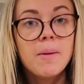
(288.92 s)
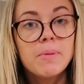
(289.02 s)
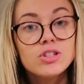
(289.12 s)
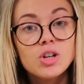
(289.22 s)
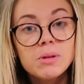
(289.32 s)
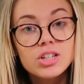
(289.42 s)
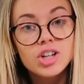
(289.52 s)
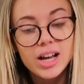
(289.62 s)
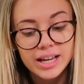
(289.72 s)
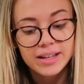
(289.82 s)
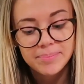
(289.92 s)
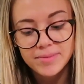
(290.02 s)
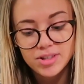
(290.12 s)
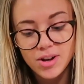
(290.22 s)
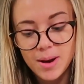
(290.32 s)
but she told me to try it.
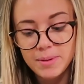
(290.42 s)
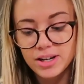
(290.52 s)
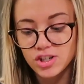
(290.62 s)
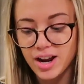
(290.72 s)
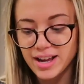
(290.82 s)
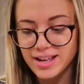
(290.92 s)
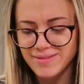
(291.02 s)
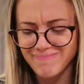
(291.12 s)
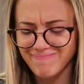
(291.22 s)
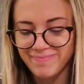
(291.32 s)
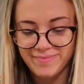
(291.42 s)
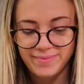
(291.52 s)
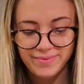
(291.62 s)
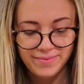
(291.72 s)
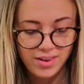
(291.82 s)
So I'm gonna try it
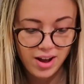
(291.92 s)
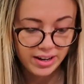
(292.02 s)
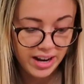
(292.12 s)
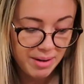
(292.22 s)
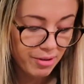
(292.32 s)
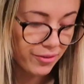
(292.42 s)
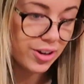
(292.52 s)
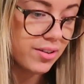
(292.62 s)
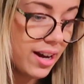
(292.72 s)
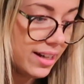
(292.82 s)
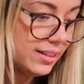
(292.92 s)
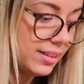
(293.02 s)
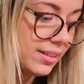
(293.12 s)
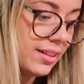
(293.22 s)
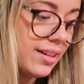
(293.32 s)
on camera for you
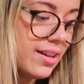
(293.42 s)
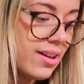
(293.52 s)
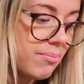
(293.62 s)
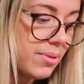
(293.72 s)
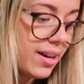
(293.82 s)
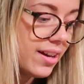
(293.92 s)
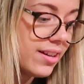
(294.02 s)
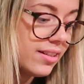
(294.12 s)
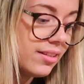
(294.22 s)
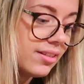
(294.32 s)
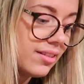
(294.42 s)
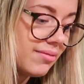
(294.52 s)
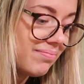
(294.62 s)
guys because